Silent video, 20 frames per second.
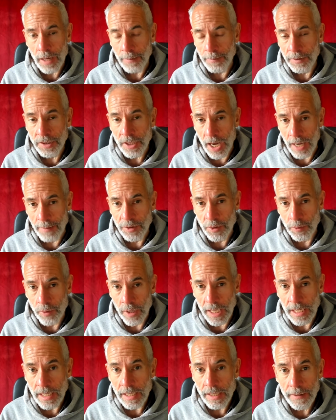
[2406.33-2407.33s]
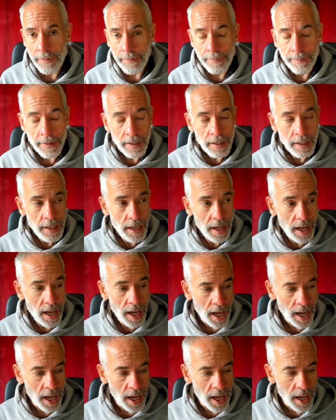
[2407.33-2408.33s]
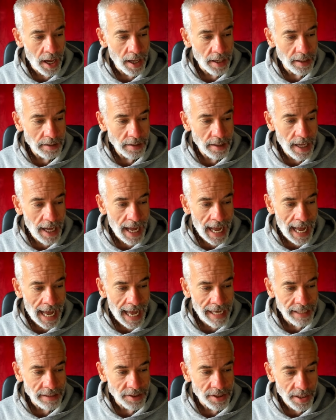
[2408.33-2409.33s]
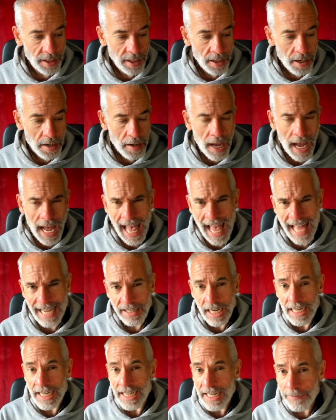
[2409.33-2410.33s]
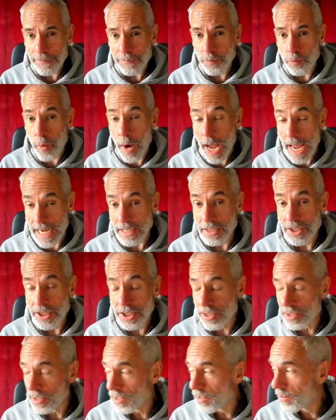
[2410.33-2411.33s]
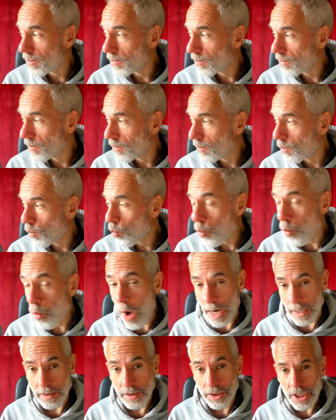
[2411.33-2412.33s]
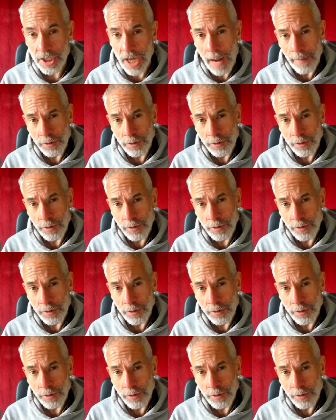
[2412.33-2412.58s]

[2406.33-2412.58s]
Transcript: a couple of times a week, uh, and and I lift weights once.